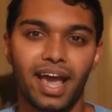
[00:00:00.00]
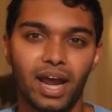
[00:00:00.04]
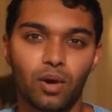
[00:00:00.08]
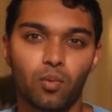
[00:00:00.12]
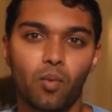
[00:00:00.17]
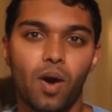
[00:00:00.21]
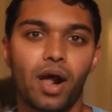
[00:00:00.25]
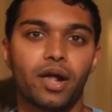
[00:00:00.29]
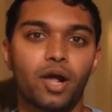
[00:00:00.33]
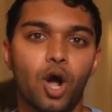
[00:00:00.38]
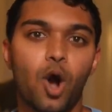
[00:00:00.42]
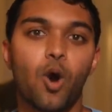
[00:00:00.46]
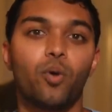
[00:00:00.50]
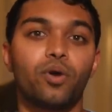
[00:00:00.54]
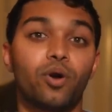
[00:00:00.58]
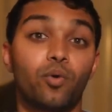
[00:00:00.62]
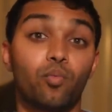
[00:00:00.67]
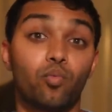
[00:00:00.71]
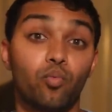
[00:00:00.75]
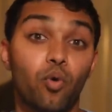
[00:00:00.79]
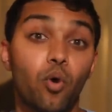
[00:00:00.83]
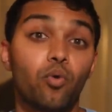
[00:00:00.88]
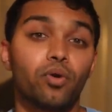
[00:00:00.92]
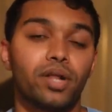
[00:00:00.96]
and why
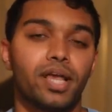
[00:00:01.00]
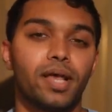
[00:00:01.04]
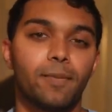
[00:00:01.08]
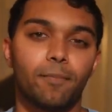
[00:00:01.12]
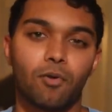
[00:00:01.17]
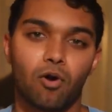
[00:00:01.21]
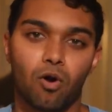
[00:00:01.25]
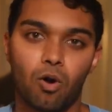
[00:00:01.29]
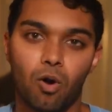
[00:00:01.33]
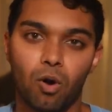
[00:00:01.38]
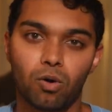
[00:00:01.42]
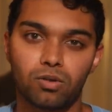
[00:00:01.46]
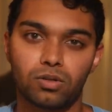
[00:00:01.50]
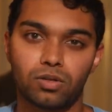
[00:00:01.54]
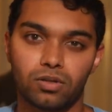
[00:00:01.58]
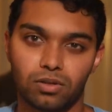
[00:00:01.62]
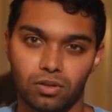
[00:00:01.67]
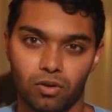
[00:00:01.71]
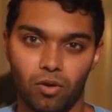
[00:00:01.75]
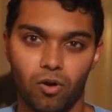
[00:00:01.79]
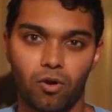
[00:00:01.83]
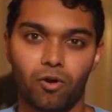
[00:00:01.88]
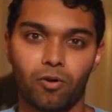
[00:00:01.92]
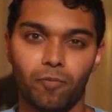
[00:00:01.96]
Oda wrote him all
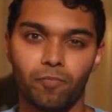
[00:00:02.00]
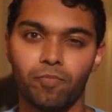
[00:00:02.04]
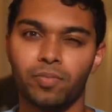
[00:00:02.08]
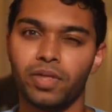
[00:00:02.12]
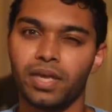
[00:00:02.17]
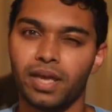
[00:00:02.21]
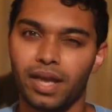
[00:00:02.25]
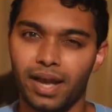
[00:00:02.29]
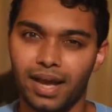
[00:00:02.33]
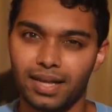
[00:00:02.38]
along.